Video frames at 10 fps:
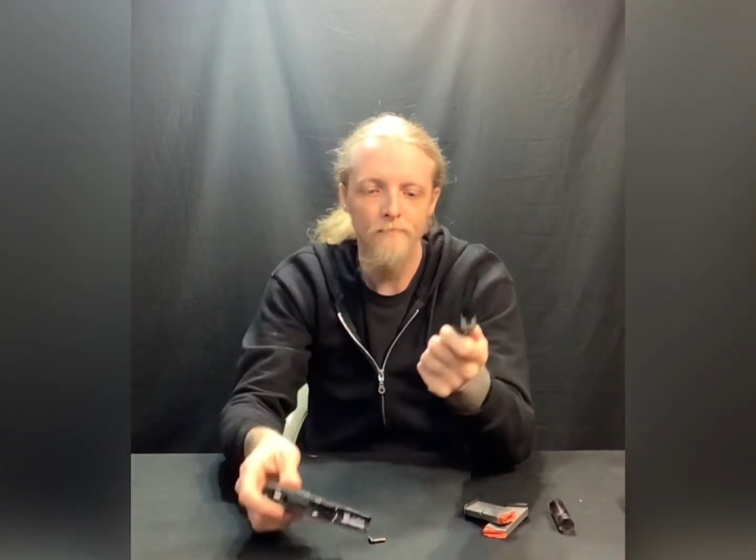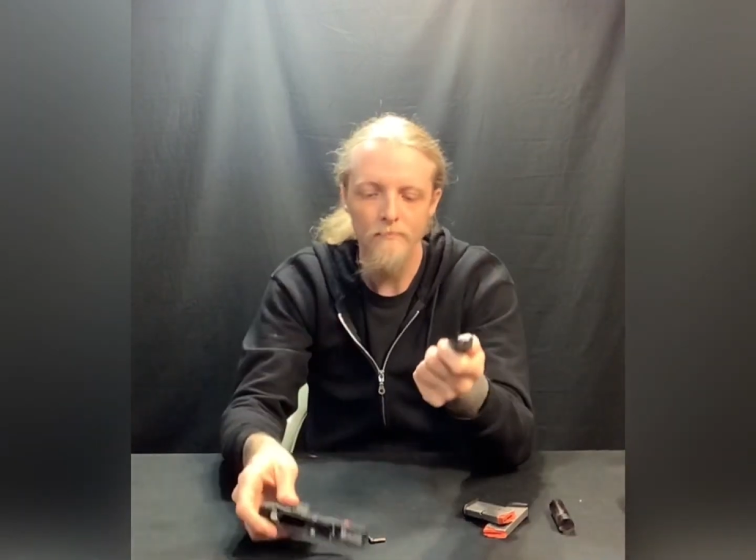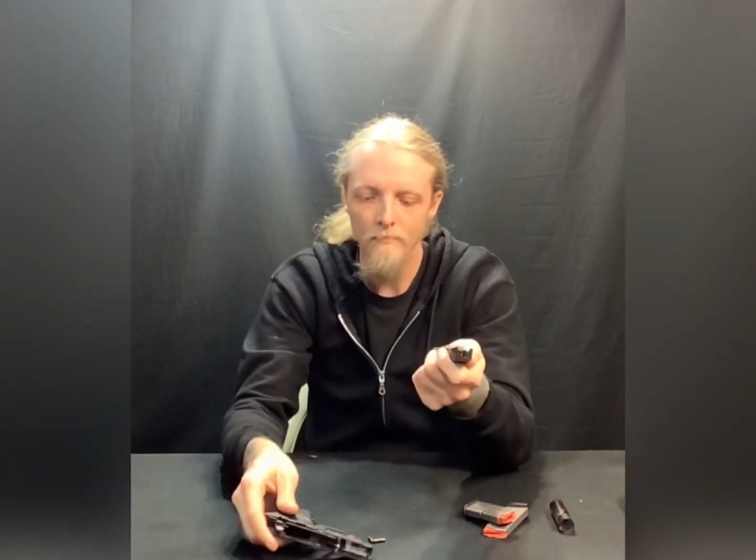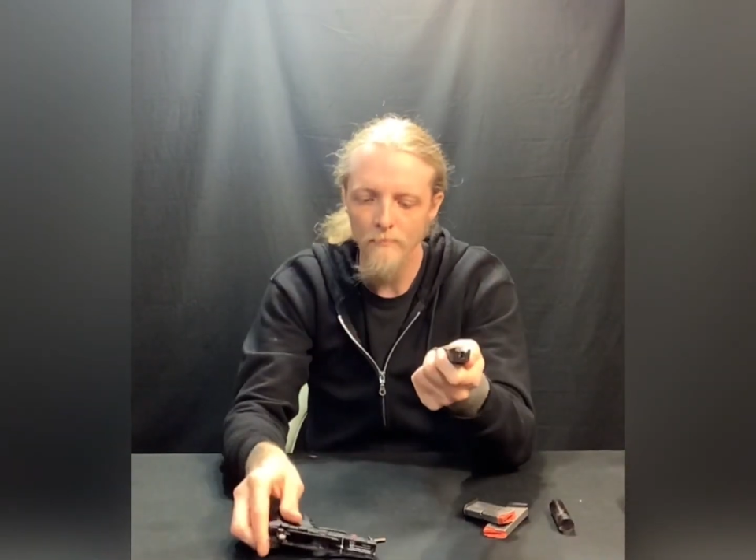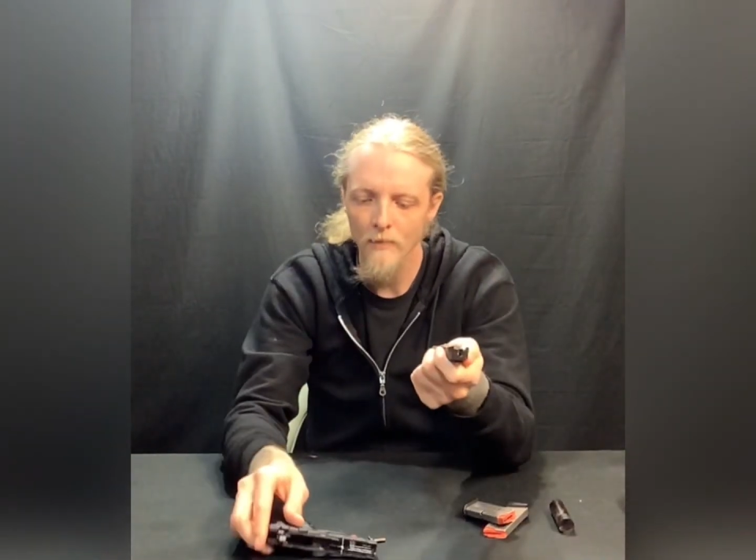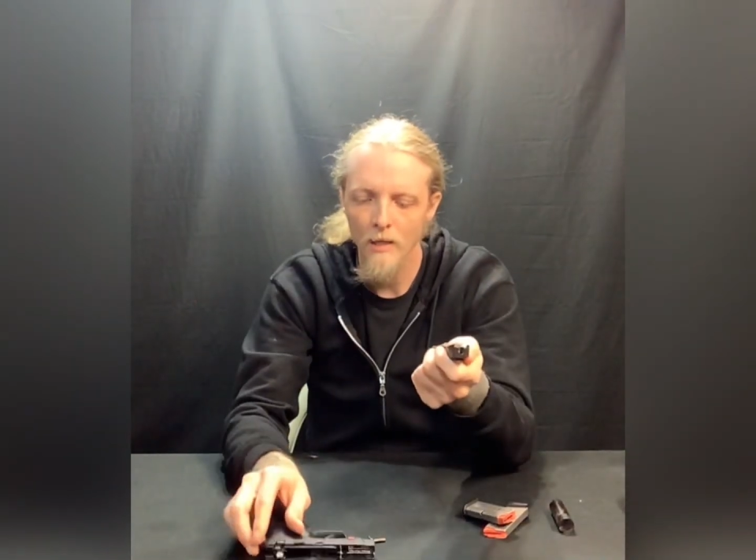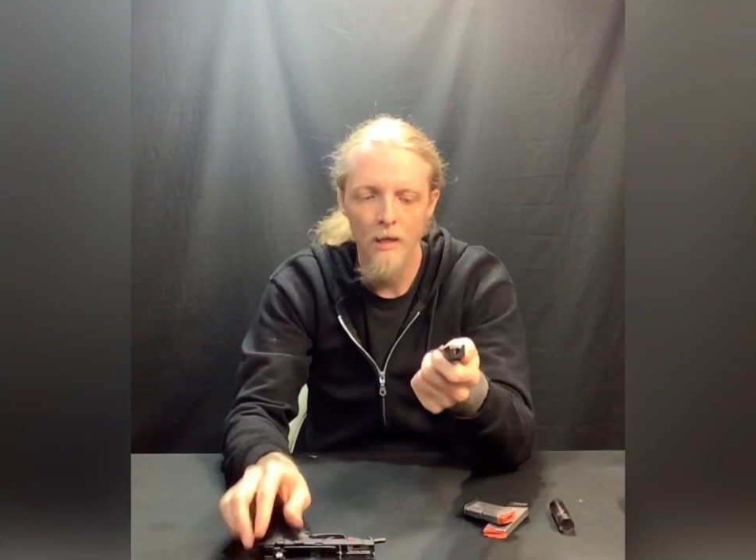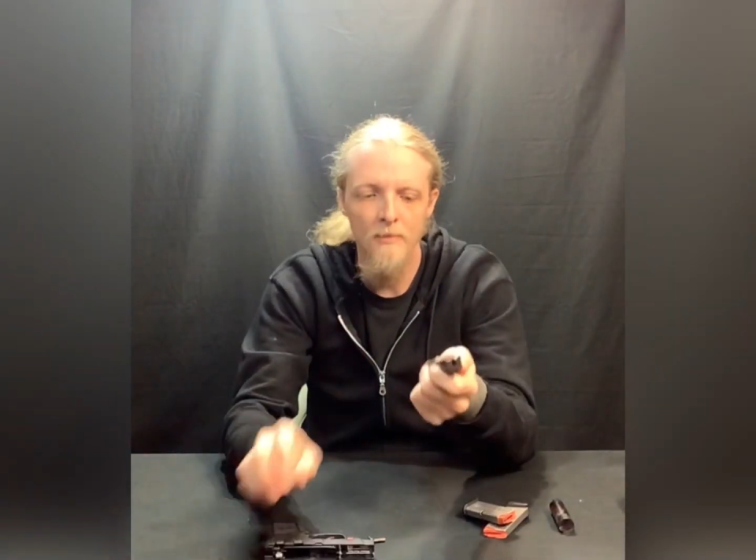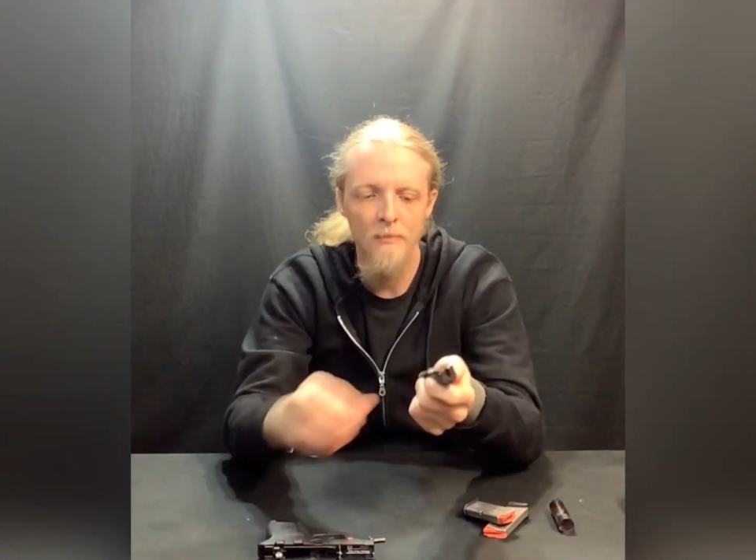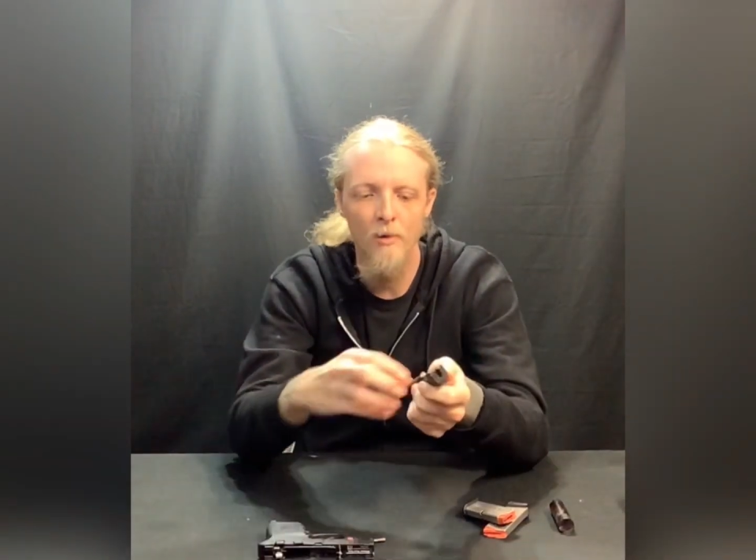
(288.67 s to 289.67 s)
It
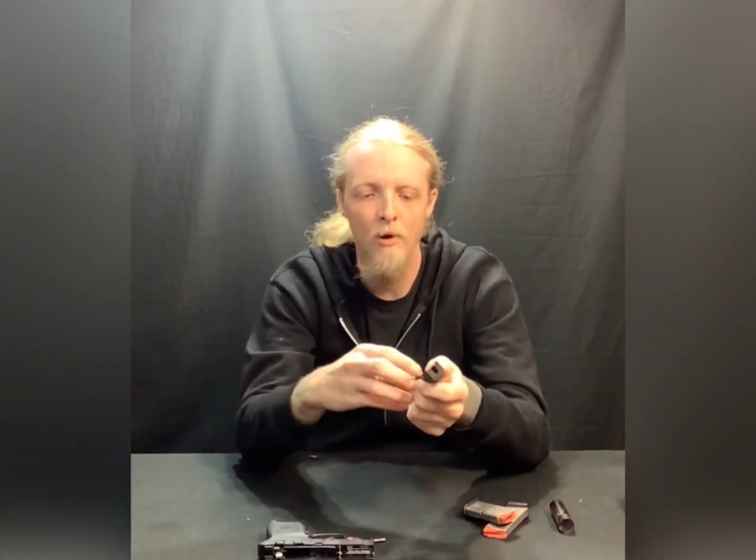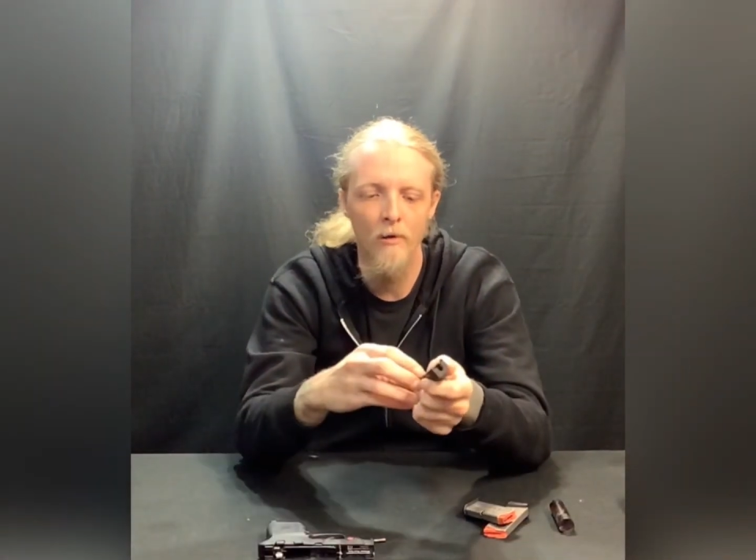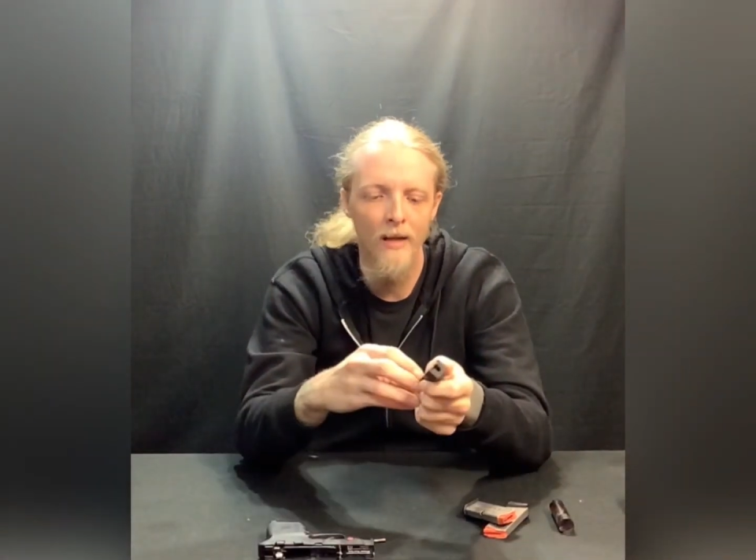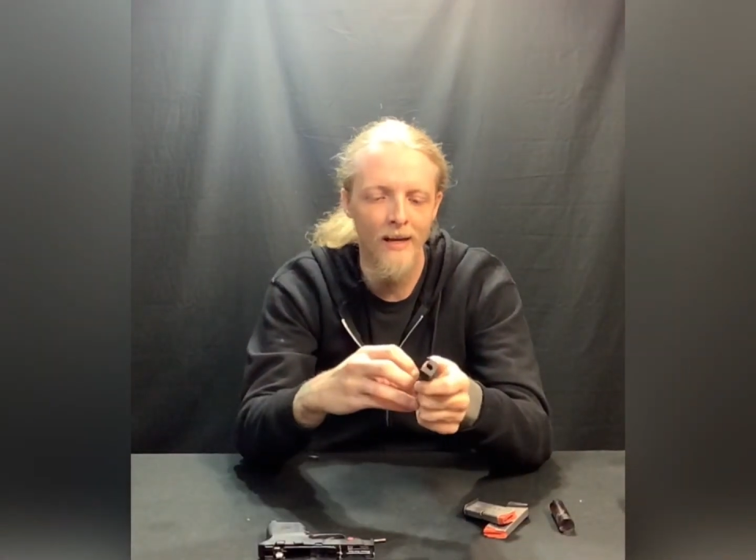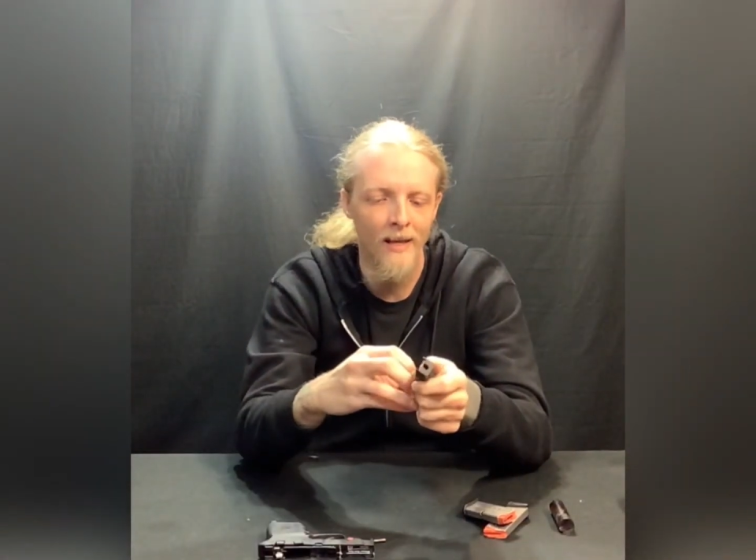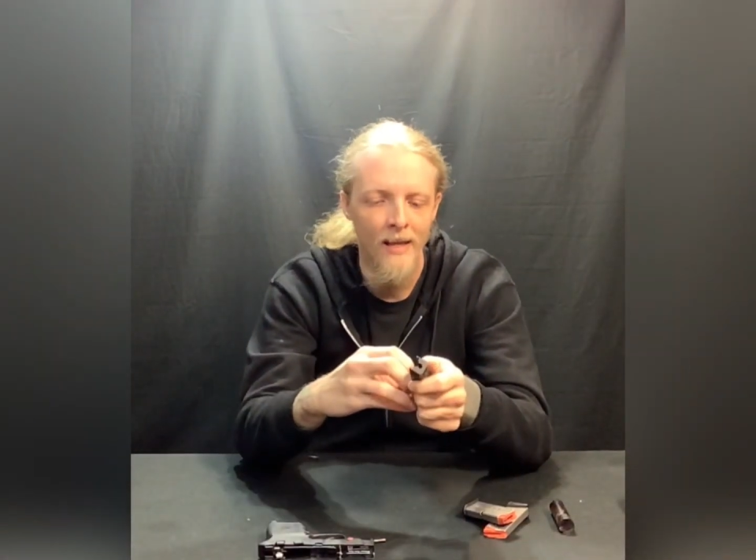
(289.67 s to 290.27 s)
comes apart like